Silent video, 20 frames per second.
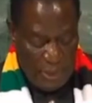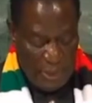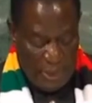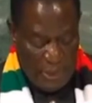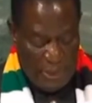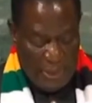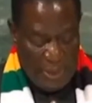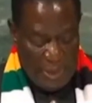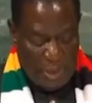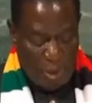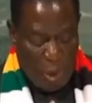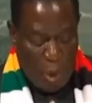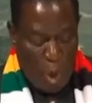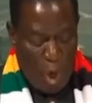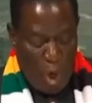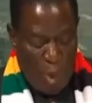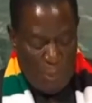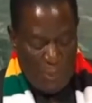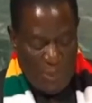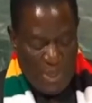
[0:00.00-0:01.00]
It is our
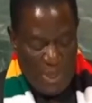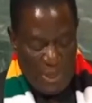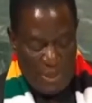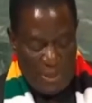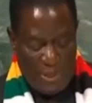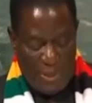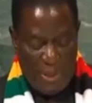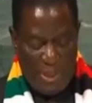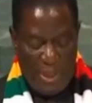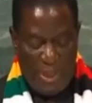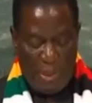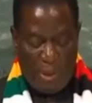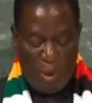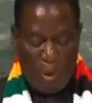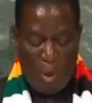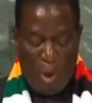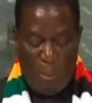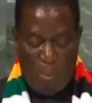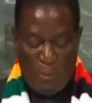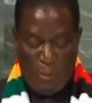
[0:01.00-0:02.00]
hope that at
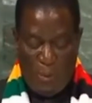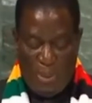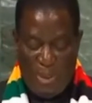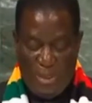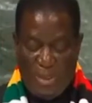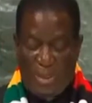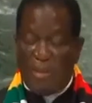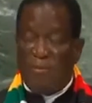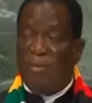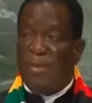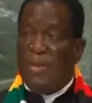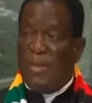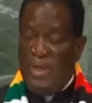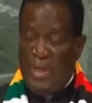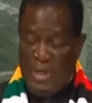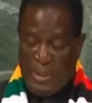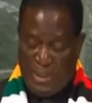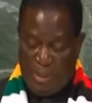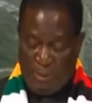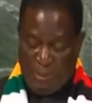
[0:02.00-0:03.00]
COP27 in
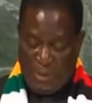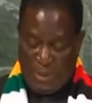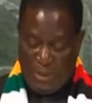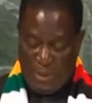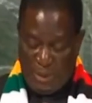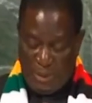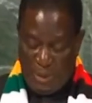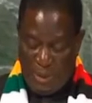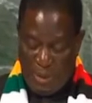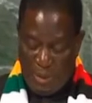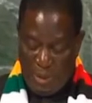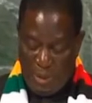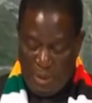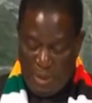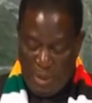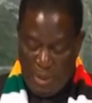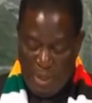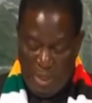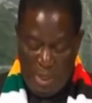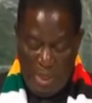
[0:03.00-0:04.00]
Egypt
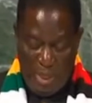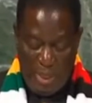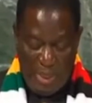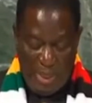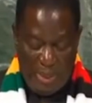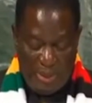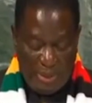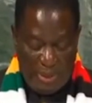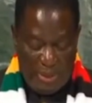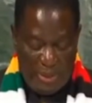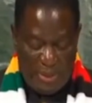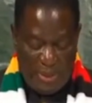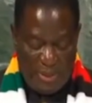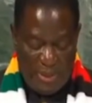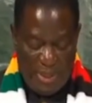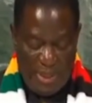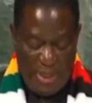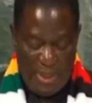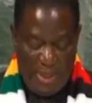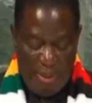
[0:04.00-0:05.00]
later this
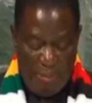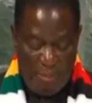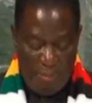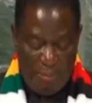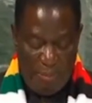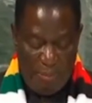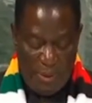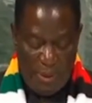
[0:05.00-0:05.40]
year,